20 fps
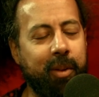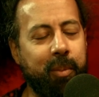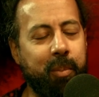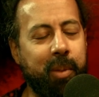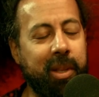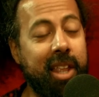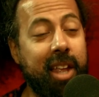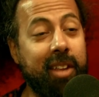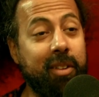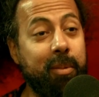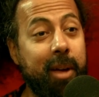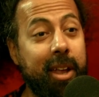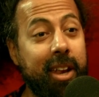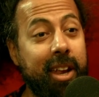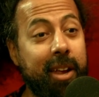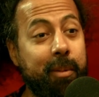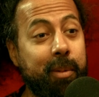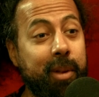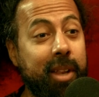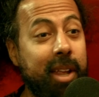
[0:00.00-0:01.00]
that's about
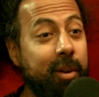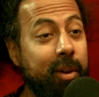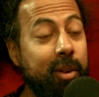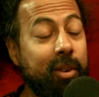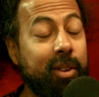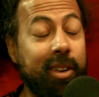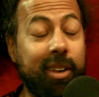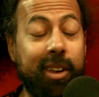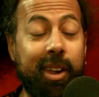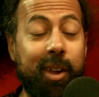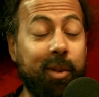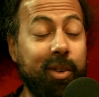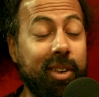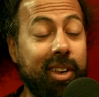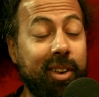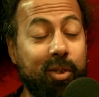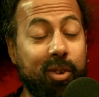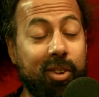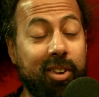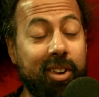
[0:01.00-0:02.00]
it. But it was an
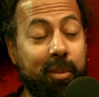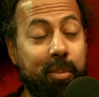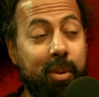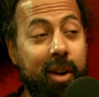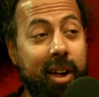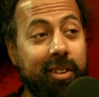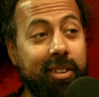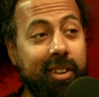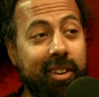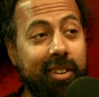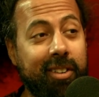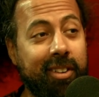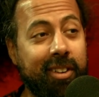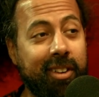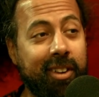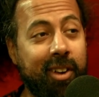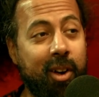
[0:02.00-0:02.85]
interesting process to go.